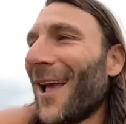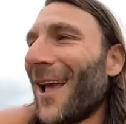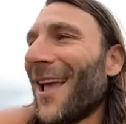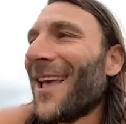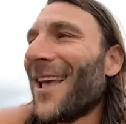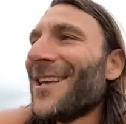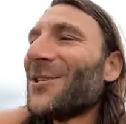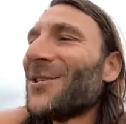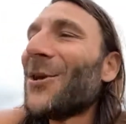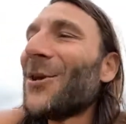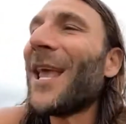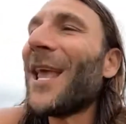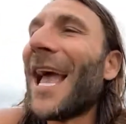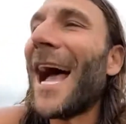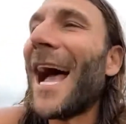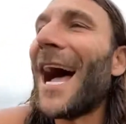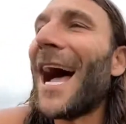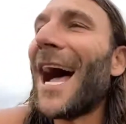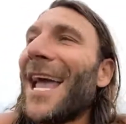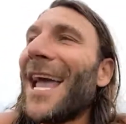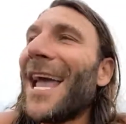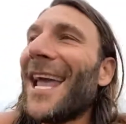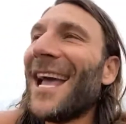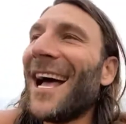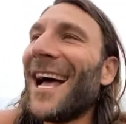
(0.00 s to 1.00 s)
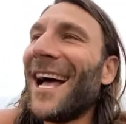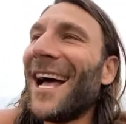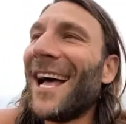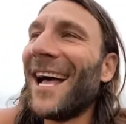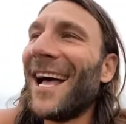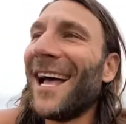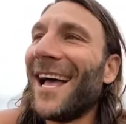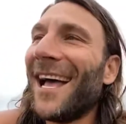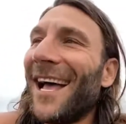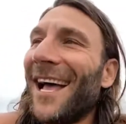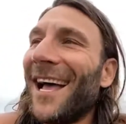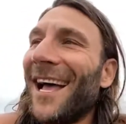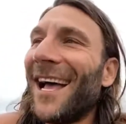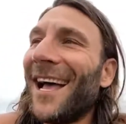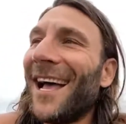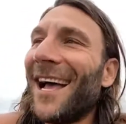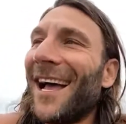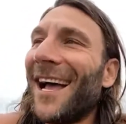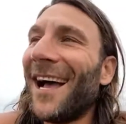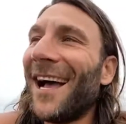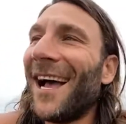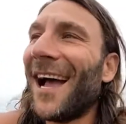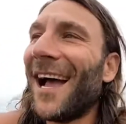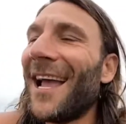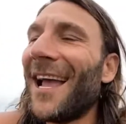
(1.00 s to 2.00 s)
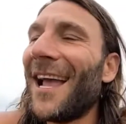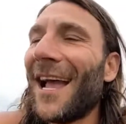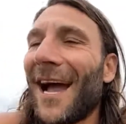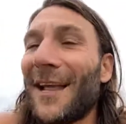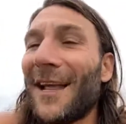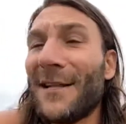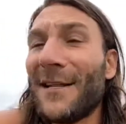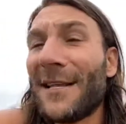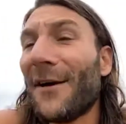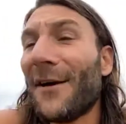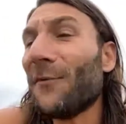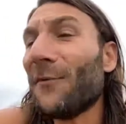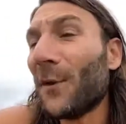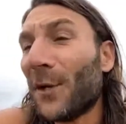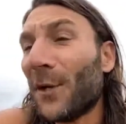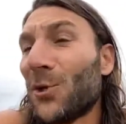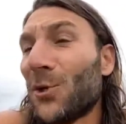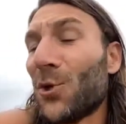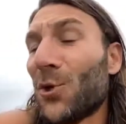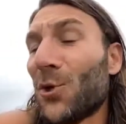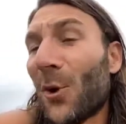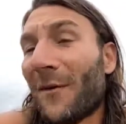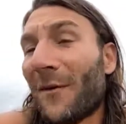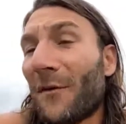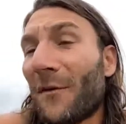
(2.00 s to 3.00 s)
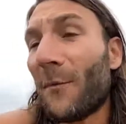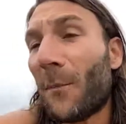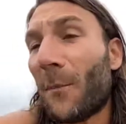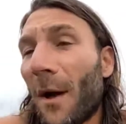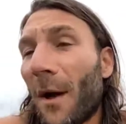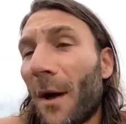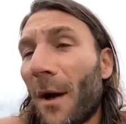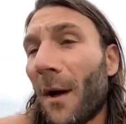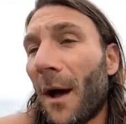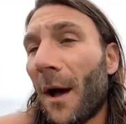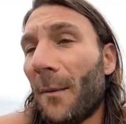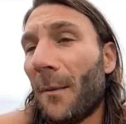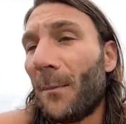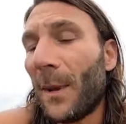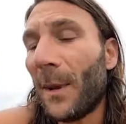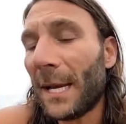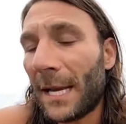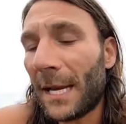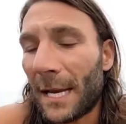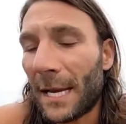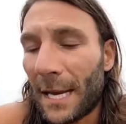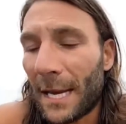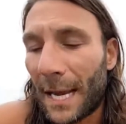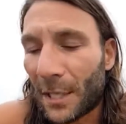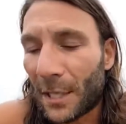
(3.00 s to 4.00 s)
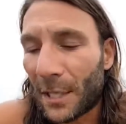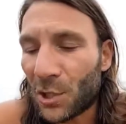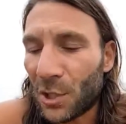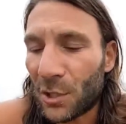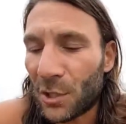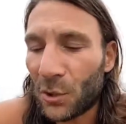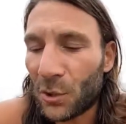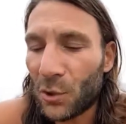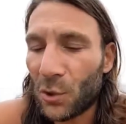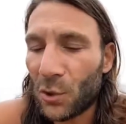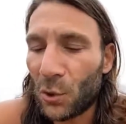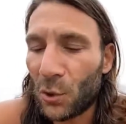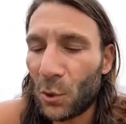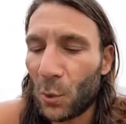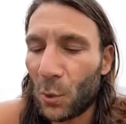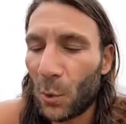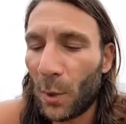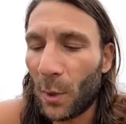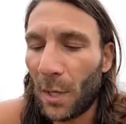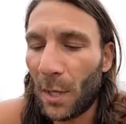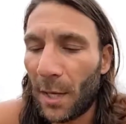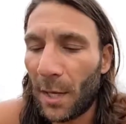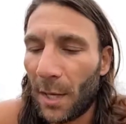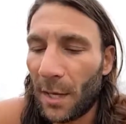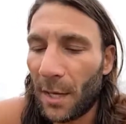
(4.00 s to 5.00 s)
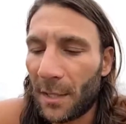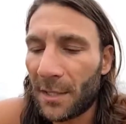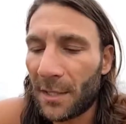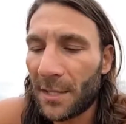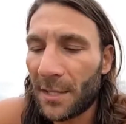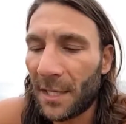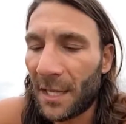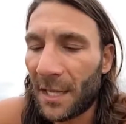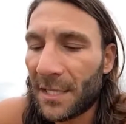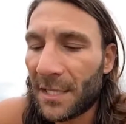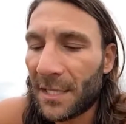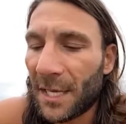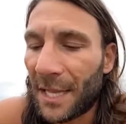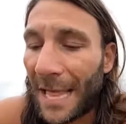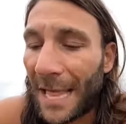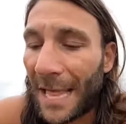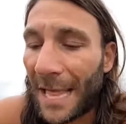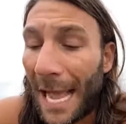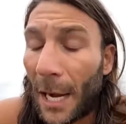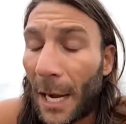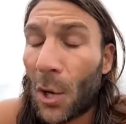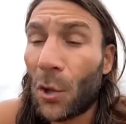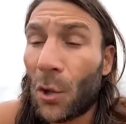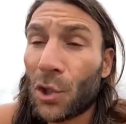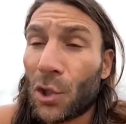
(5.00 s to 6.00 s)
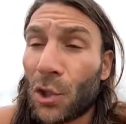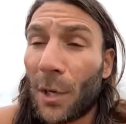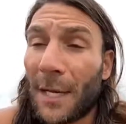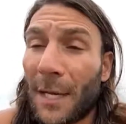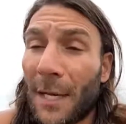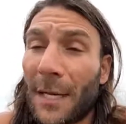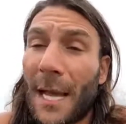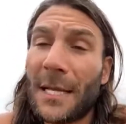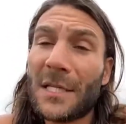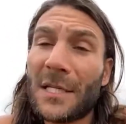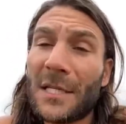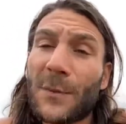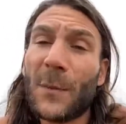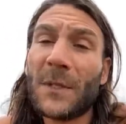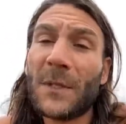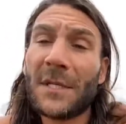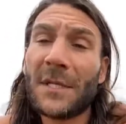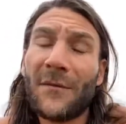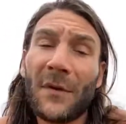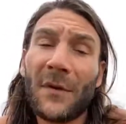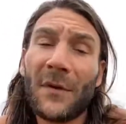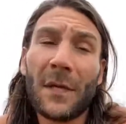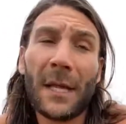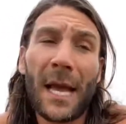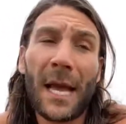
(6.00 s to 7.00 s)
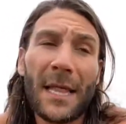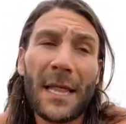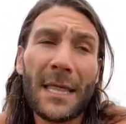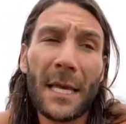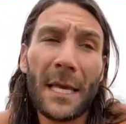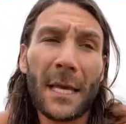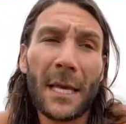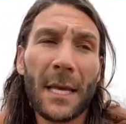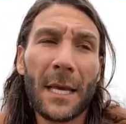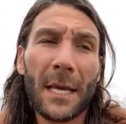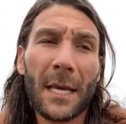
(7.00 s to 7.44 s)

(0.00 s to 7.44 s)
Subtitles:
yeah, I definitely do have a big connection to that culture, and specifically, I think,